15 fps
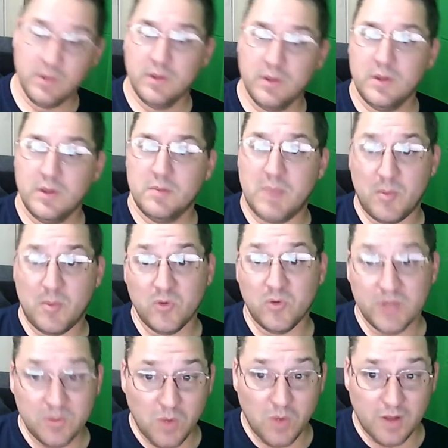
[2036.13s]
Mama really
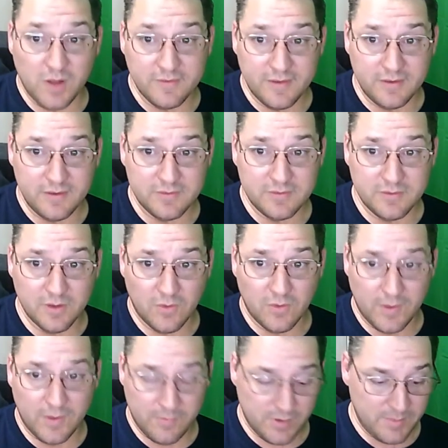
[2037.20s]
wants it, so I
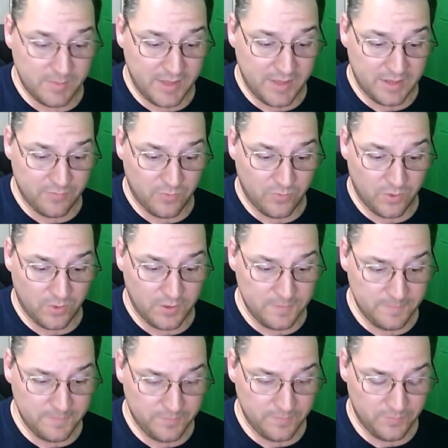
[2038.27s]
want to make it for her.
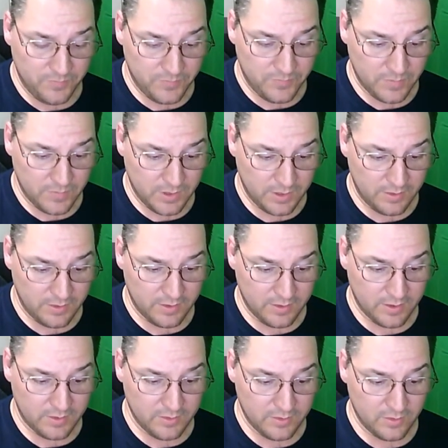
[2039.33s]
And,
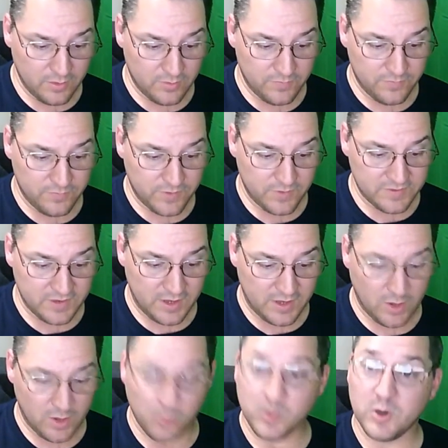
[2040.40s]
you know, if that's going to
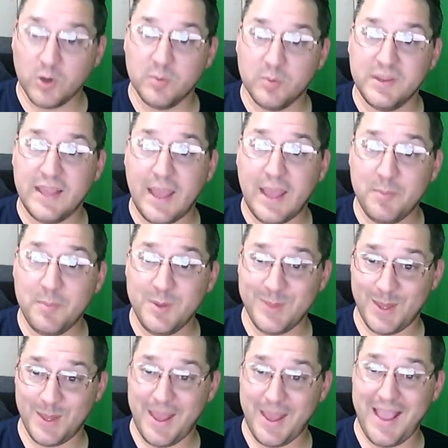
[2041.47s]
help her be happy, then hey,